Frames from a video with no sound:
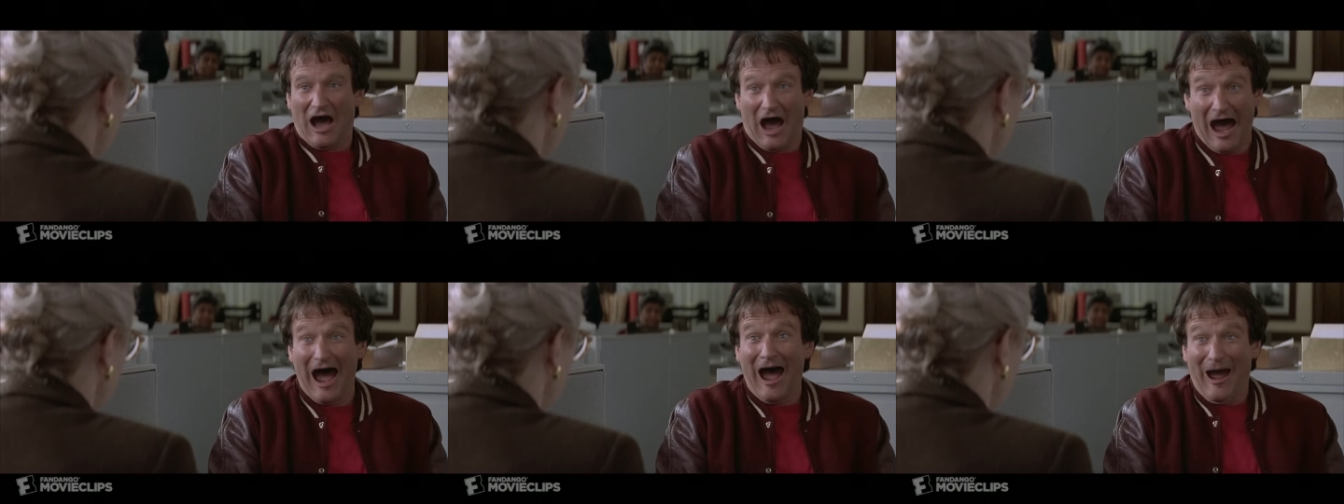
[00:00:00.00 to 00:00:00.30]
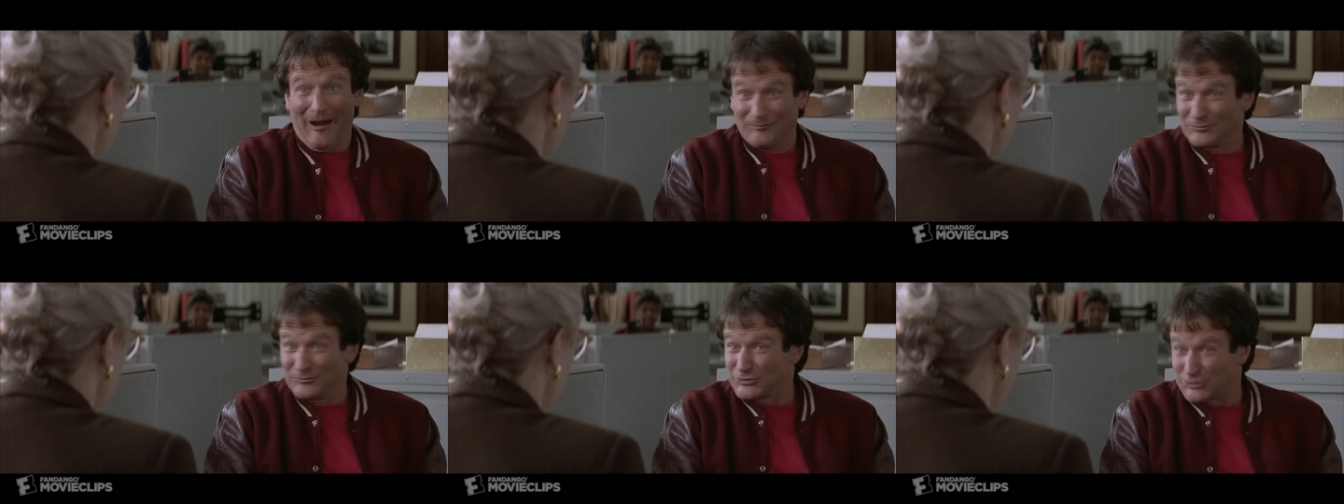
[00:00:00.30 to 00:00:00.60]

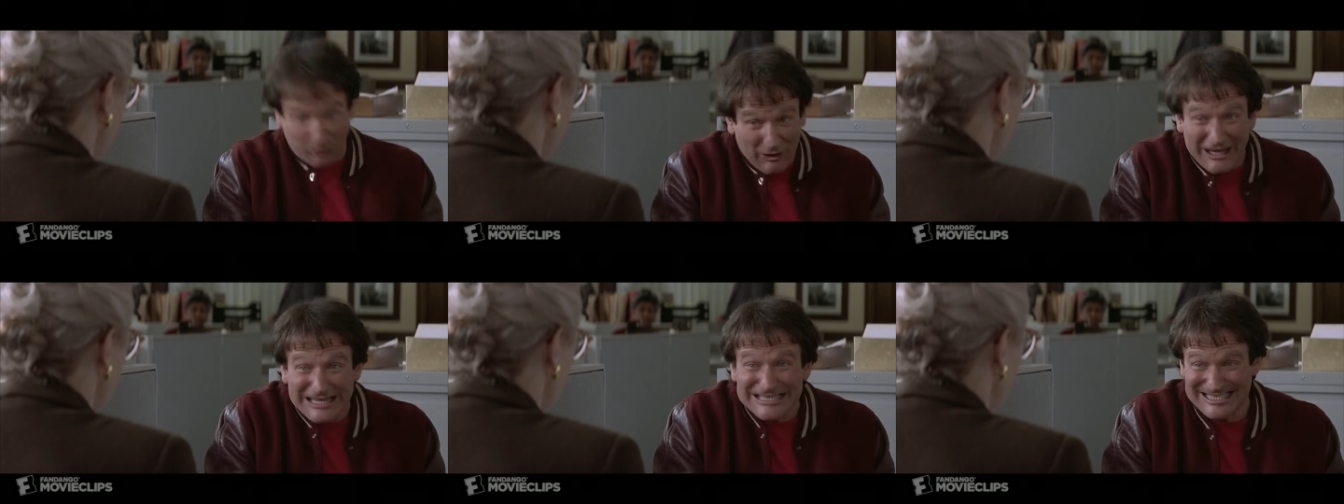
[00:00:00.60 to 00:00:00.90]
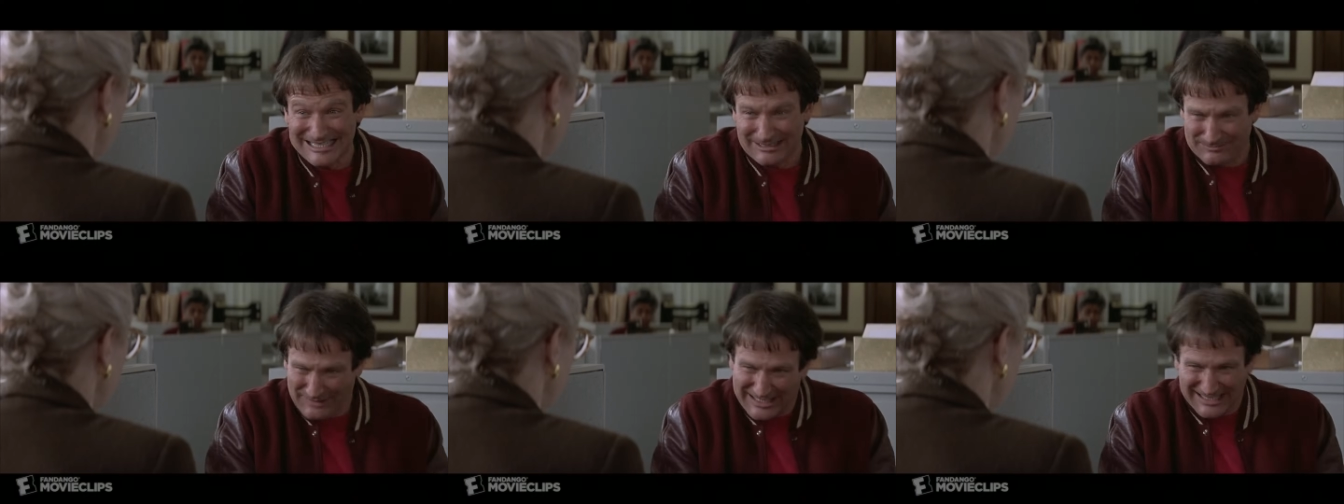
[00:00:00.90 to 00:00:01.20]
I'm
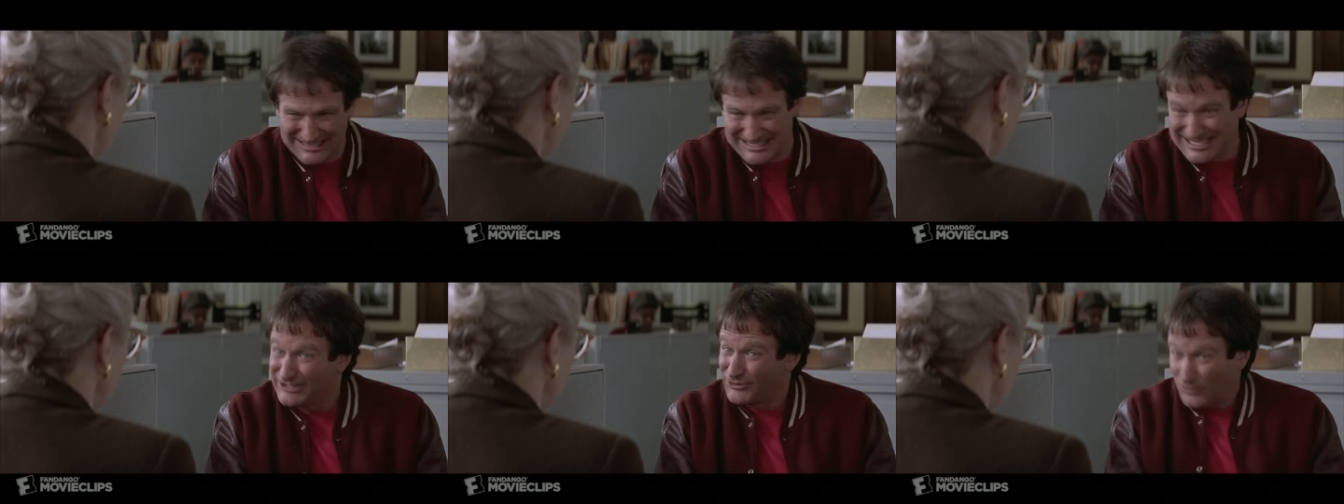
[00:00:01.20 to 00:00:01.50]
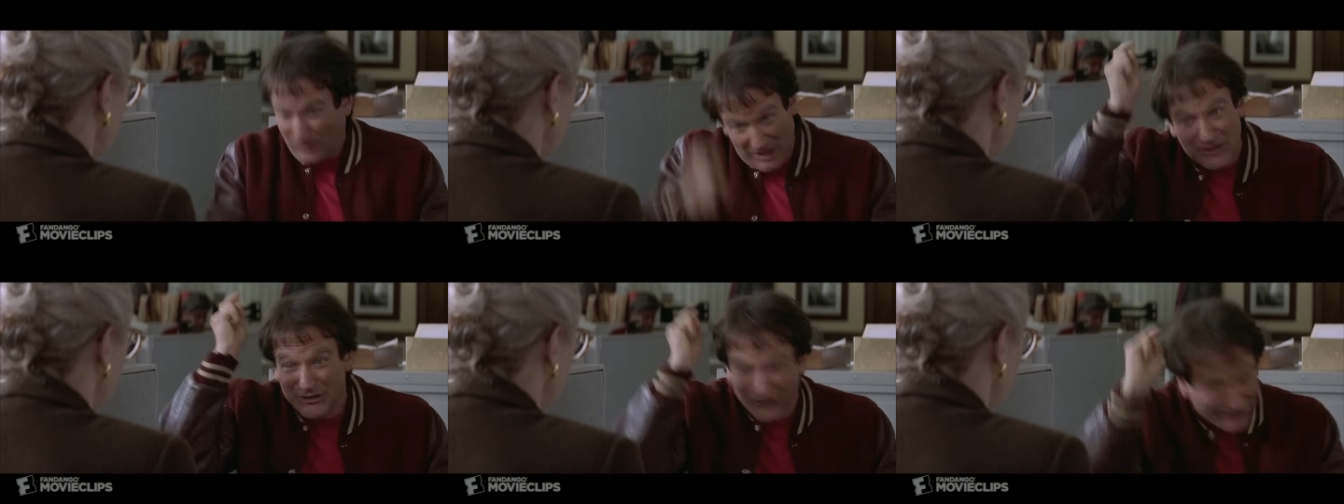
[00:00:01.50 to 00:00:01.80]
crazy to make a deal
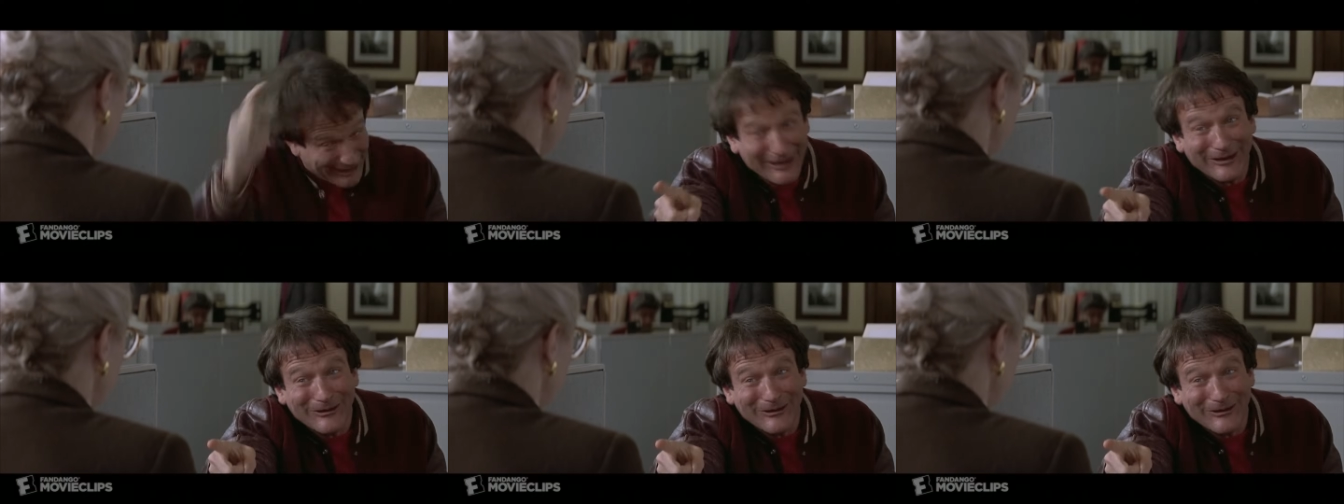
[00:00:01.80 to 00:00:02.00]
with